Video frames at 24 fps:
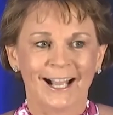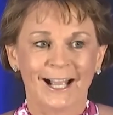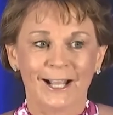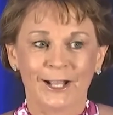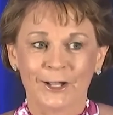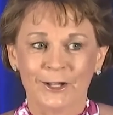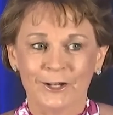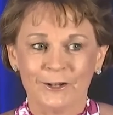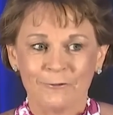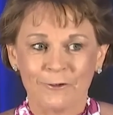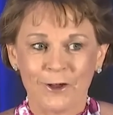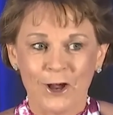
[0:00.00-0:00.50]
I
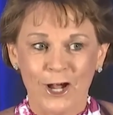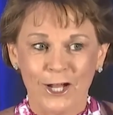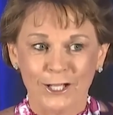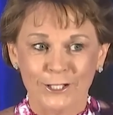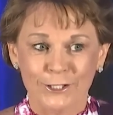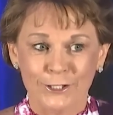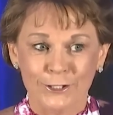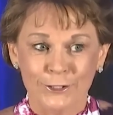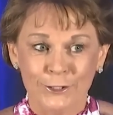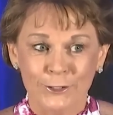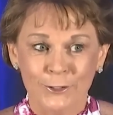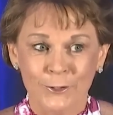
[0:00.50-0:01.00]
could have gone
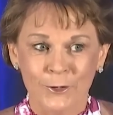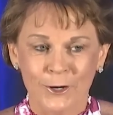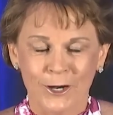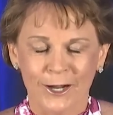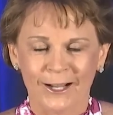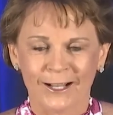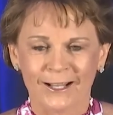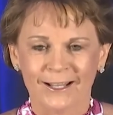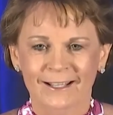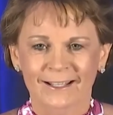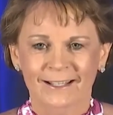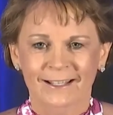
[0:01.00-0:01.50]
to New
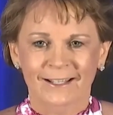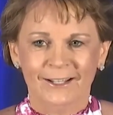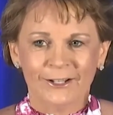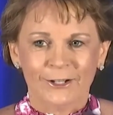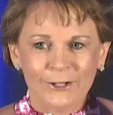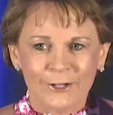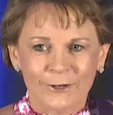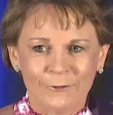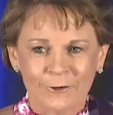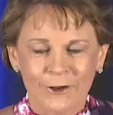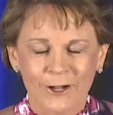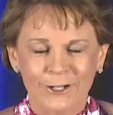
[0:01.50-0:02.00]
York,
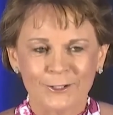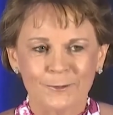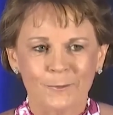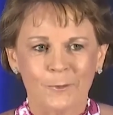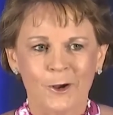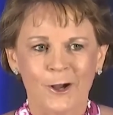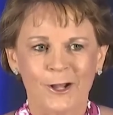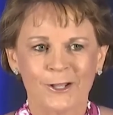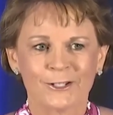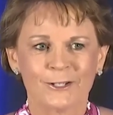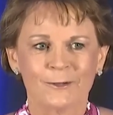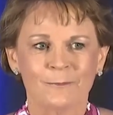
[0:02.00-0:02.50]
could have gone to
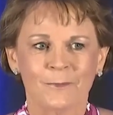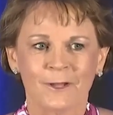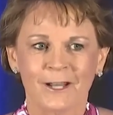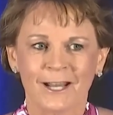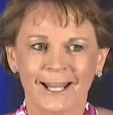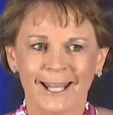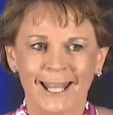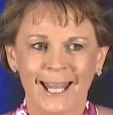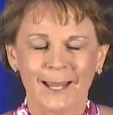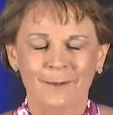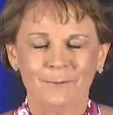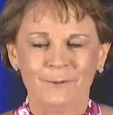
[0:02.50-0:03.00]
Boston, but I
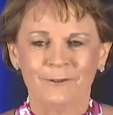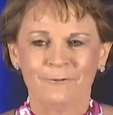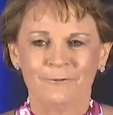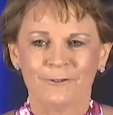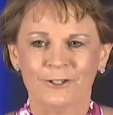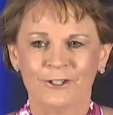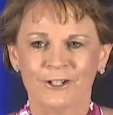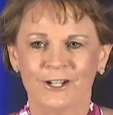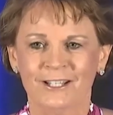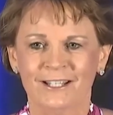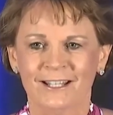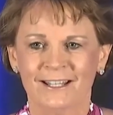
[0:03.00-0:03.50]
came to
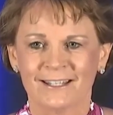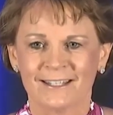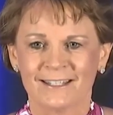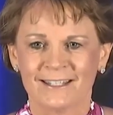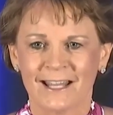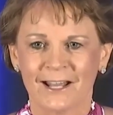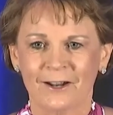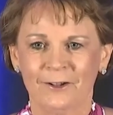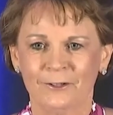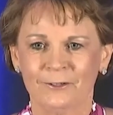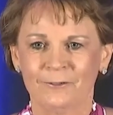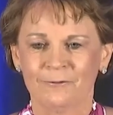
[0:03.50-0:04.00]
Virginia,
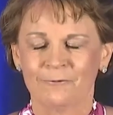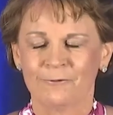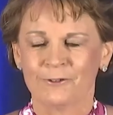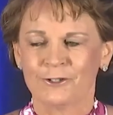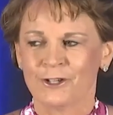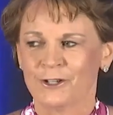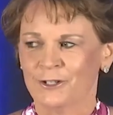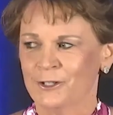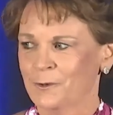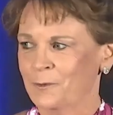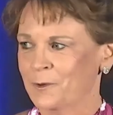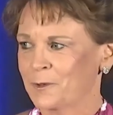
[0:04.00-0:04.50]
settled in
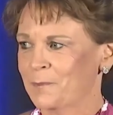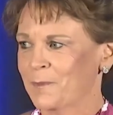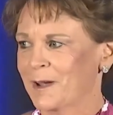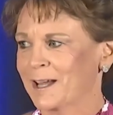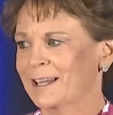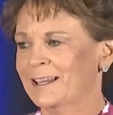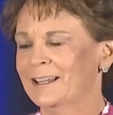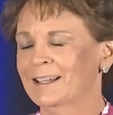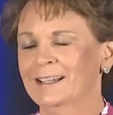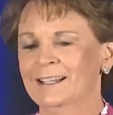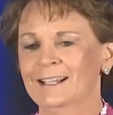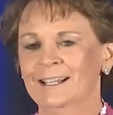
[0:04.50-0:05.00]
Virginia with
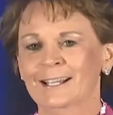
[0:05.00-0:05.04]
my